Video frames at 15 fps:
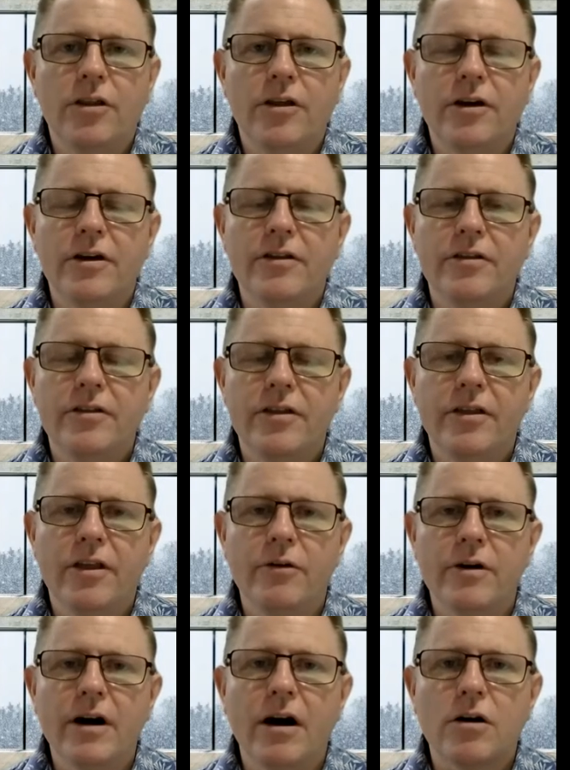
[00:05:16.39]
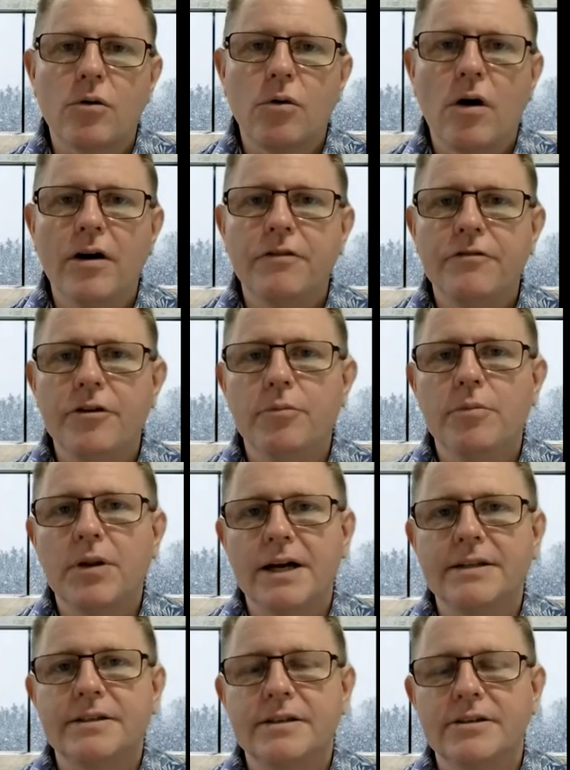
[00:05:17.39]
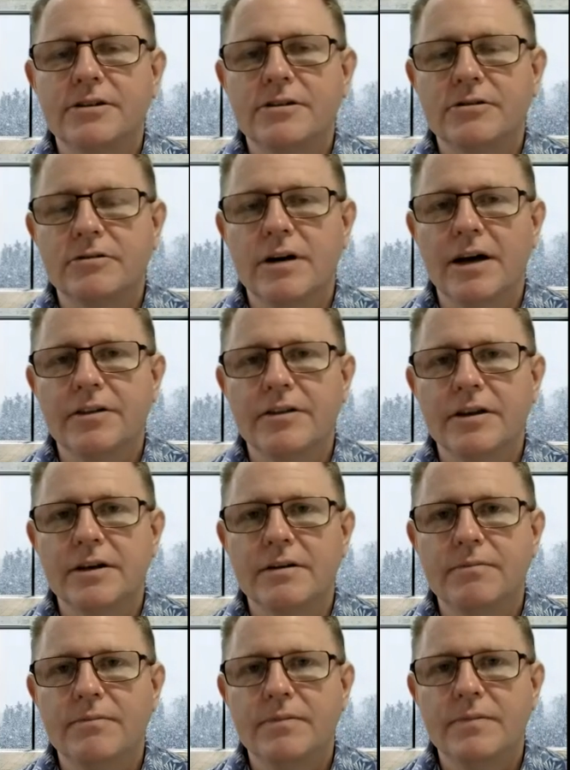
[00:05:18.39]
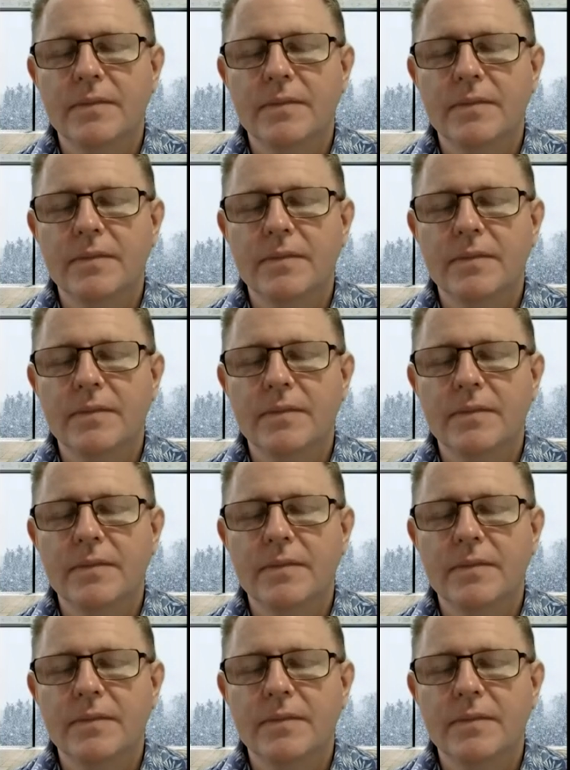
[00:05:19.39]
there are quite a few places throughout the